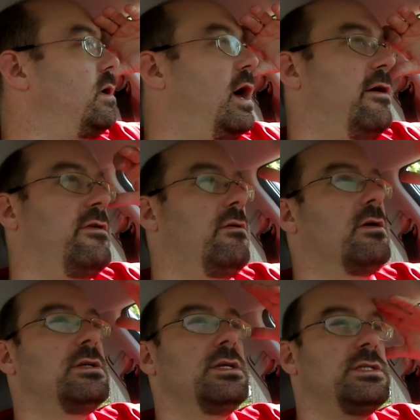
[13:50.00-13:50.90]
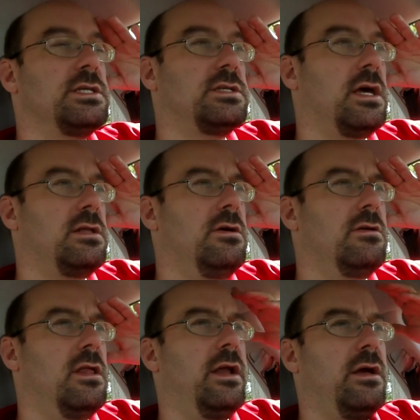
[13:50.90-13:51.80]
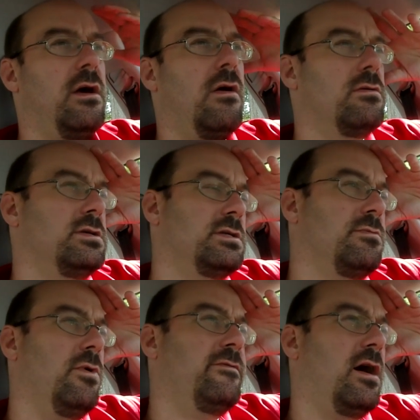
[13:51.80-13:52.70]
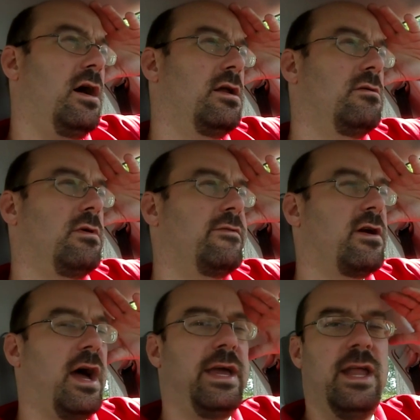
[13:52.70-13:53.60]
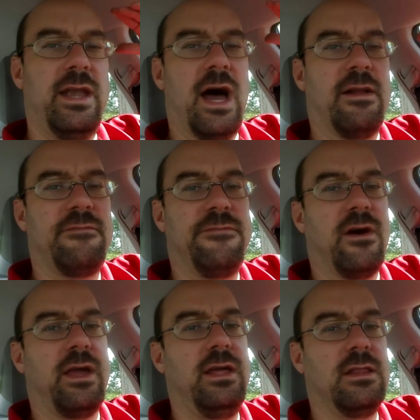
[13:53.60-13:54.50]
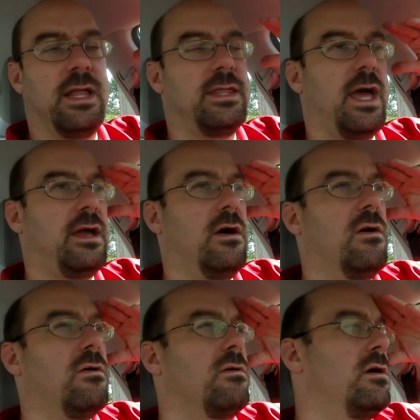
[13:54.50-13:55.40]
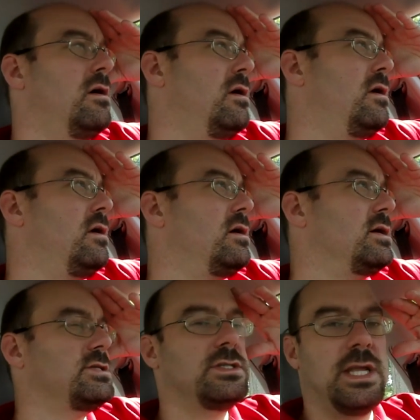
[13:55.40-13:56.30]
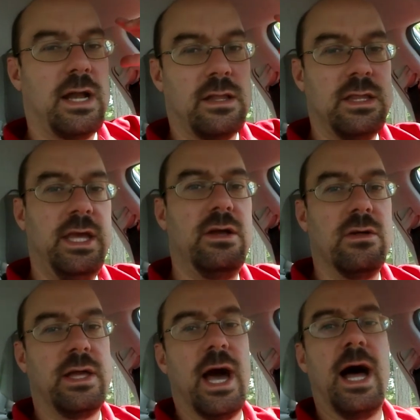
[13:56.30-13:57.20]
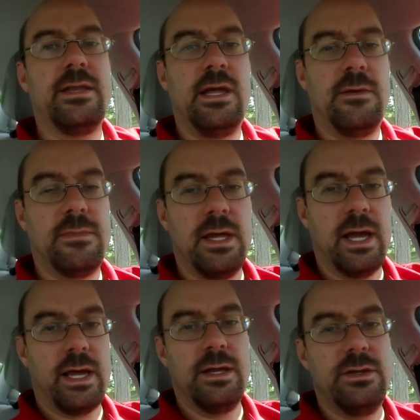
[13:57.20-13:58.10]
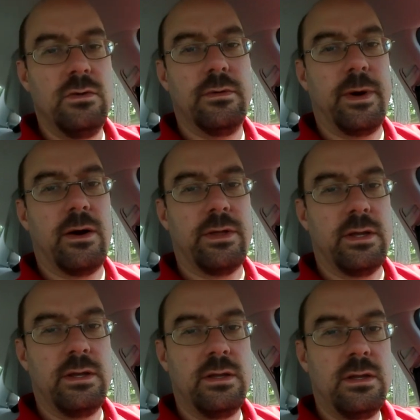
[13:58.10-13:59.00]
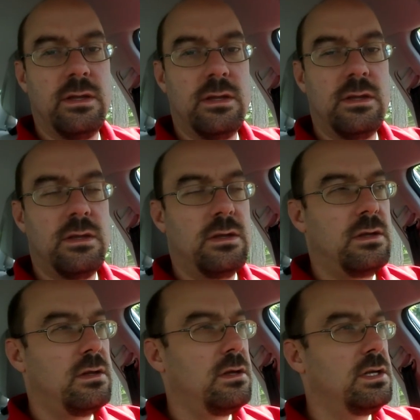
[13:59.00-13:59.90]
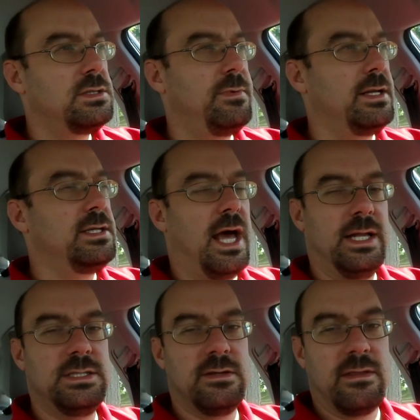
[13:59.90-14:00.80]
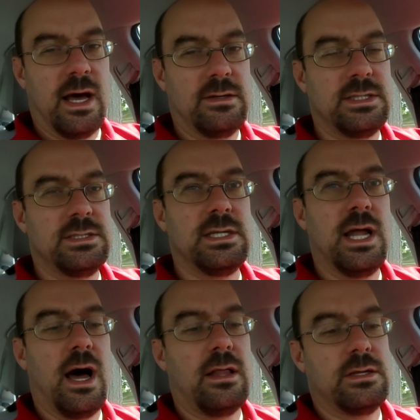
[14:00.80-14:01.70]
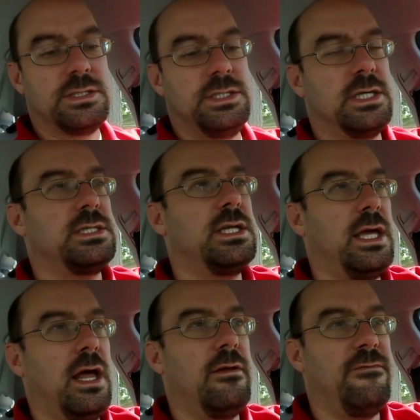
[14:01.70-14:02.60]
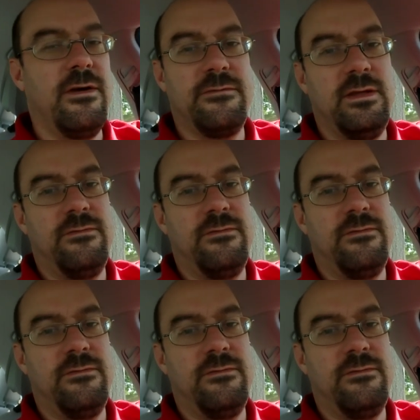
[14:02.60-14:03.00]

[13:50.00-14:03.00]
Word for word: Everyone is just like, dude, let it go, just move on or whatever. I cannot fucking let that go, because there's not a legal goddamn thing I can do about it. Spent tens of thousands of dollars just to get fifty